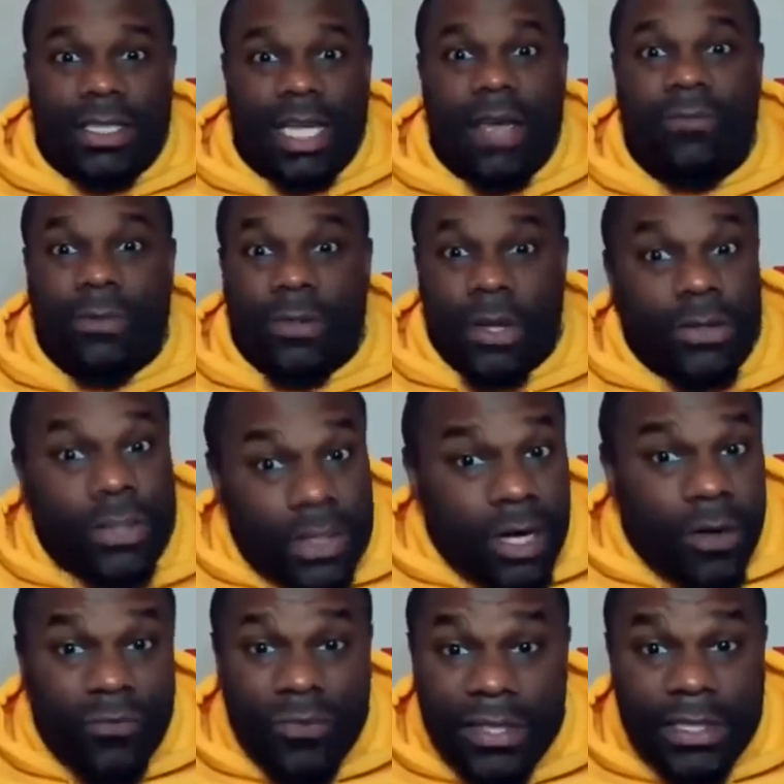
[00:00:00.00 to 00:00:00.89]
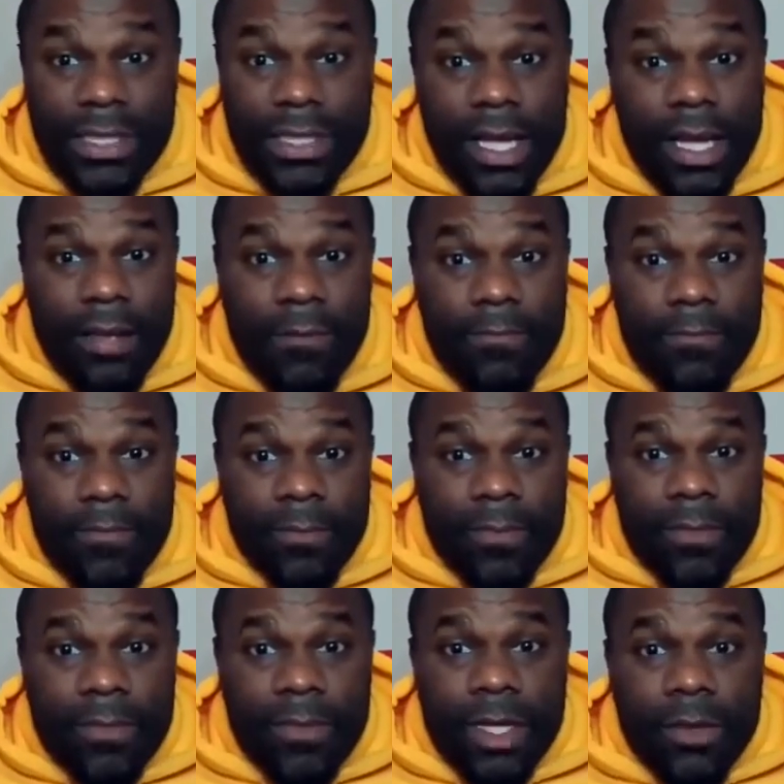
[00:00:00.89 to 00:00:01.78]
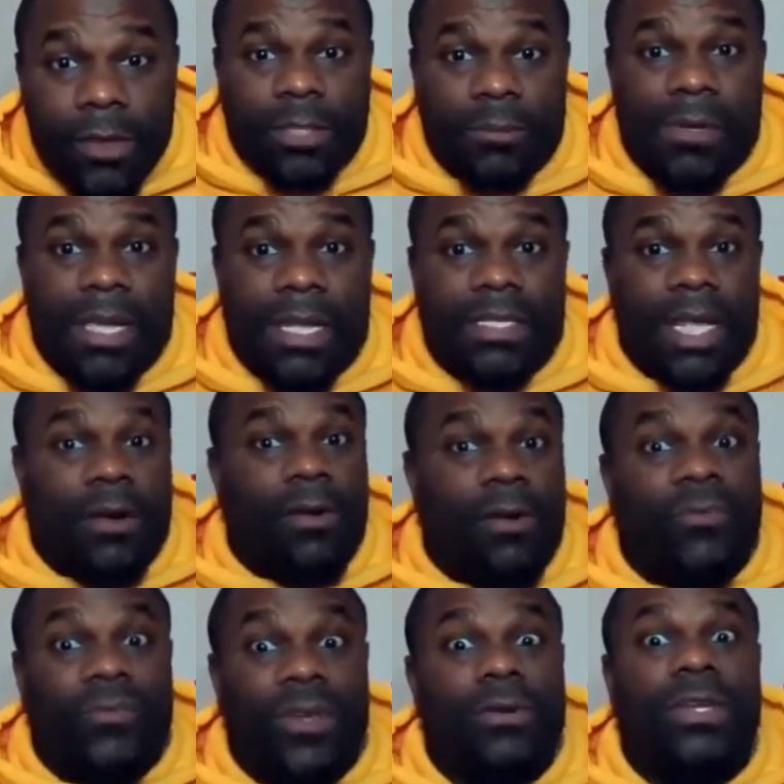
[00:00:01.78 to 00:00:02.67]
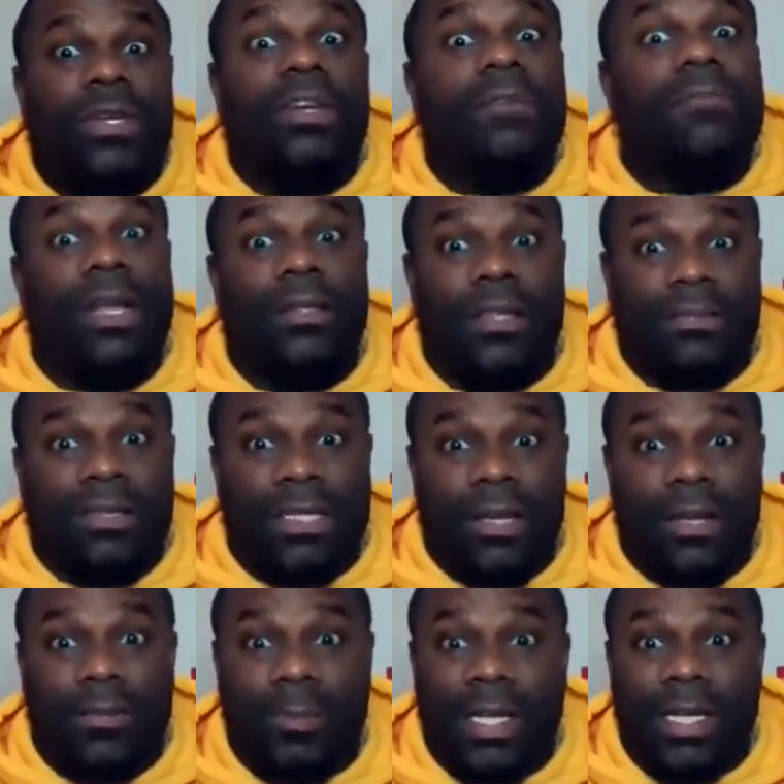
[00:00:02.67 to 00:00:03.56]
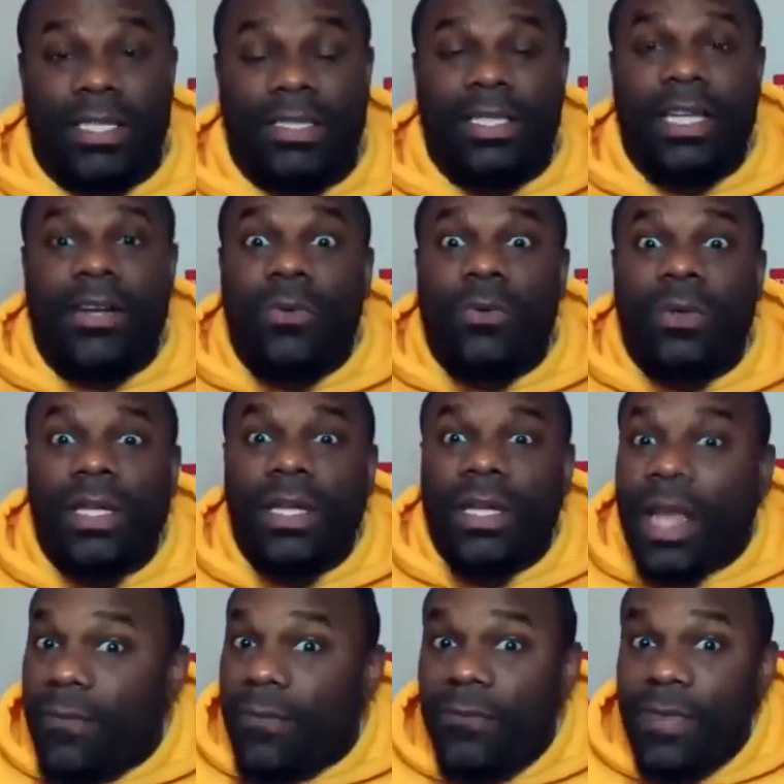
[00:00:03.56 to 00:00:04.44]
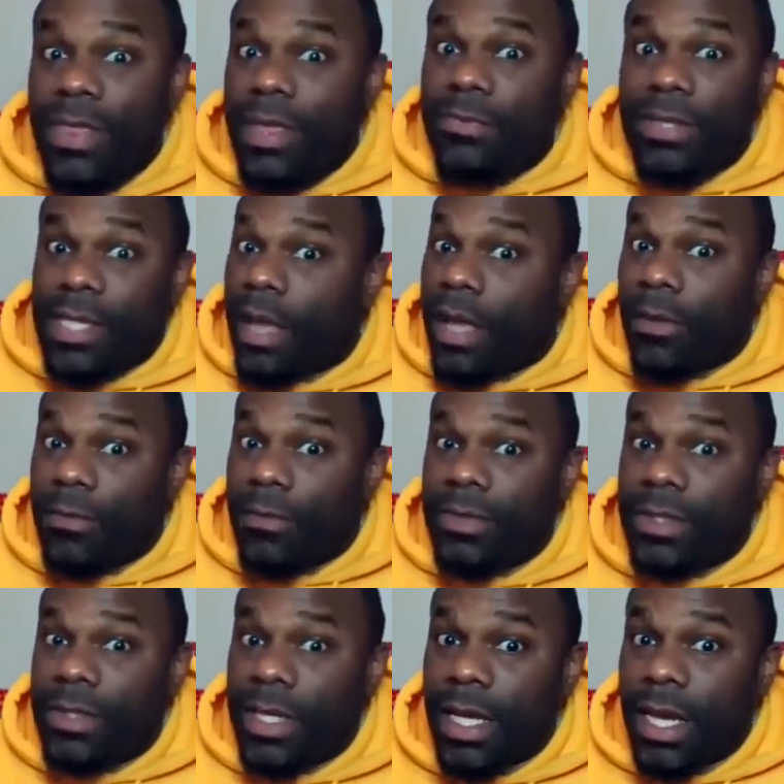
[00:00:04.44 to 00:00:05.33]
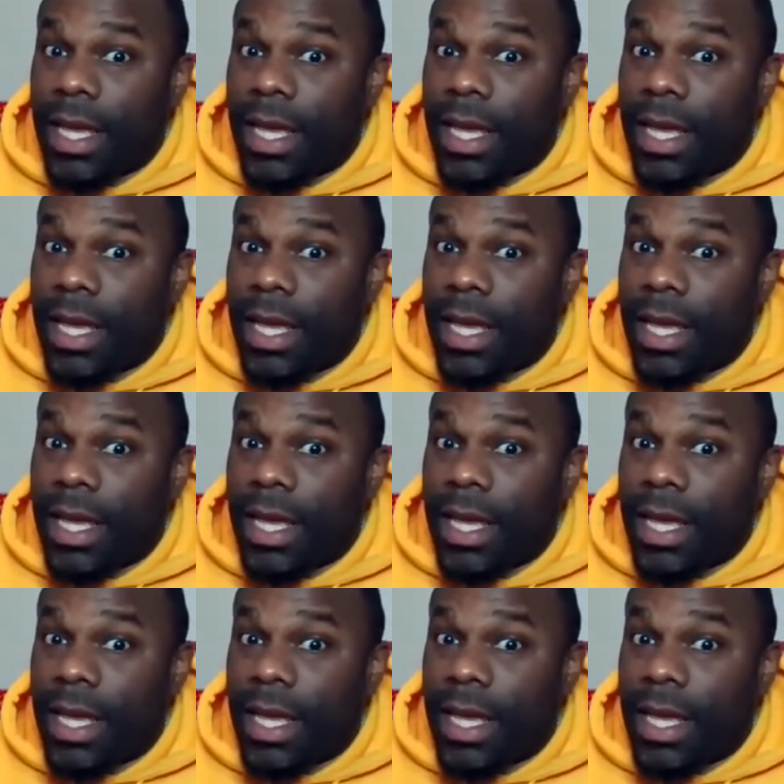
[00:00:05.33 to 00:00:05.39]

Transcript: low self-esteem, which means they don't feel good about themselves because they don't love themselves.